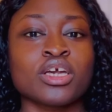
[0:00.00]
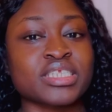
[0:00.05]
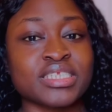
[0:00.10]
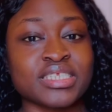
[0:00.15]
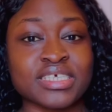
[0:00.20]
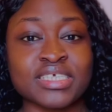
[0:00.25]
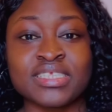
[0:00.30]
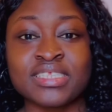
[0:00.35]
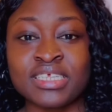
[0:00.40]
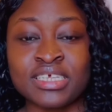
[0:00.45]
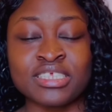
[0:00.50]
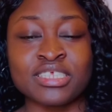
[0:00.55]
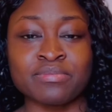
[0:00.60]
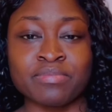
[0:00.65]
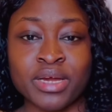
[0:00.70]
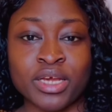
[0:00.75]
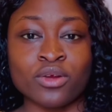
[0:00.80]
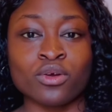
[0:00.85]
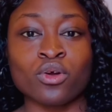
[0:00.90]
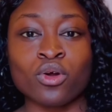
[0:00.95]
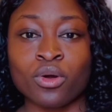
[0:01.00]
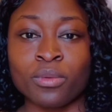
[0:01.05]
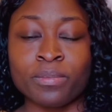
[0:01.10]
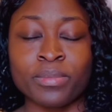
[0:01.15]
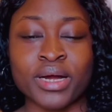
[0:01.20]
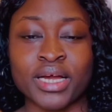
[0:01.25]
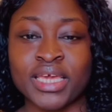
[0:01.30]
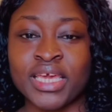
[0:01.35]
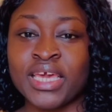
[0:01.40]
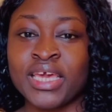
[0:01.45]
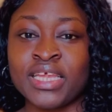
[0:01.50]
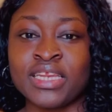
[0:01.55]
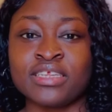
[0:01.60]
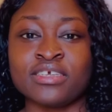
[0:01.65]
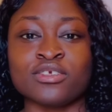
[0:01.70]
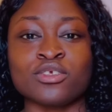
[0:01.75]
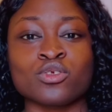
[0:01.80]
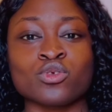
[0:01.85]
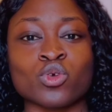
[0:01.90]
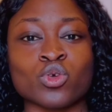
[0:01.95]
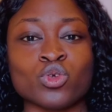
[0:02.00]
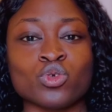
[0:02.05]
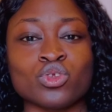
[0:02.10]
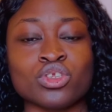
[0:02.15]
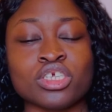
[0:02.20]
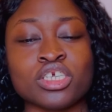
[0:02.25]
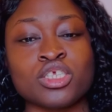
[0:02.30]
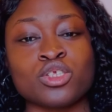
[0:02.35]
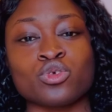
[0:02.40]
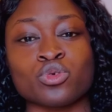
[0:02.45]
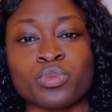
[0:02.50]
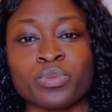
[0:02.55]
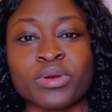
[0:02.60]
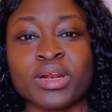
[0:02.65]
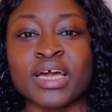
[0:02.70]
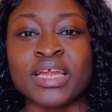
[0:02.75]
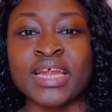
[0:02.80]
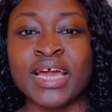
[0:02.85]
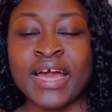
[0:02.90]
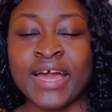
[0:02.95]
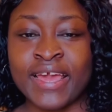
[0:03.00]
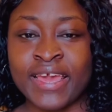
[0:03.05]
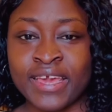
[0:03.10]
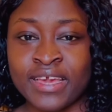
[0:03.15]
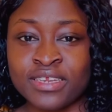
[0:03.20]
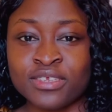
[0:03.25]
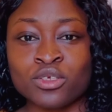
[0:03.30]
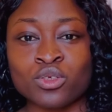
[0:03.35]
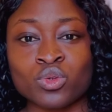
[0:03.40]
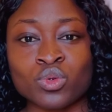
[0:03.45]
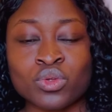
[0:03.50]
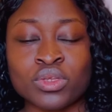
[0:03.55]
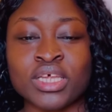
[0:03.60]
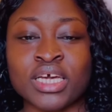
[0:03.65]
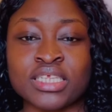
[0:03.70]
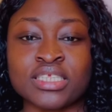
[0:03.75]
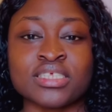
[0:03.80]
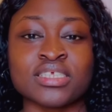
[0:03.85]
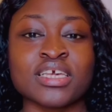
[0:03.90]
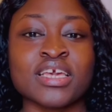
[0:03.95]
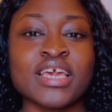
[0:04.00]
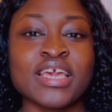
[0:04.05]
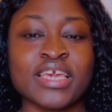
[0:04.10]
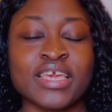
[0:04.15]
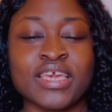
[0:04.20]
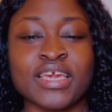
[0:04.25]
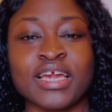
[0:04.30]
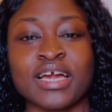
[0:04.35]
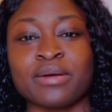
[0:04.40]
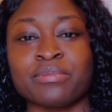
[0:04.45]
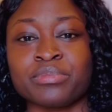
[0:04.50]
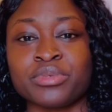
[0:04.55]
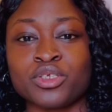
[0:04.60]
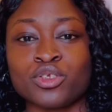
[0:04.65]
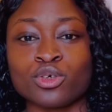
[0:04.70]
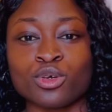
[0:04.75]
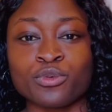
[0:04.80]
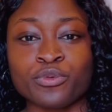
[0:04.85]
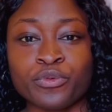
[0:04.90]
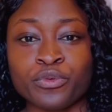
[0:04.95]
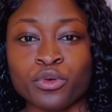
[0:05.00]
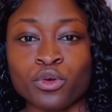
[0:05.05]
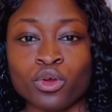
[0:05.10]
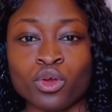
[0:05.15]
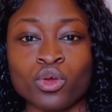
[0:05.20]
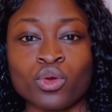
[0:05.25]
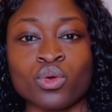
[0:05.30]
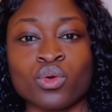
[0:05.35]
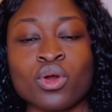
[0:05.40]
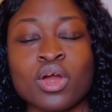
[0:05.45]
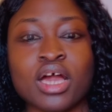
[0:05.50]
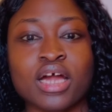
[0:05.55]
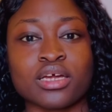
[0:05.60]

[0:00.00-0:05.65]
These things might not come back early, so you need to plan ahead so that it can be done for you.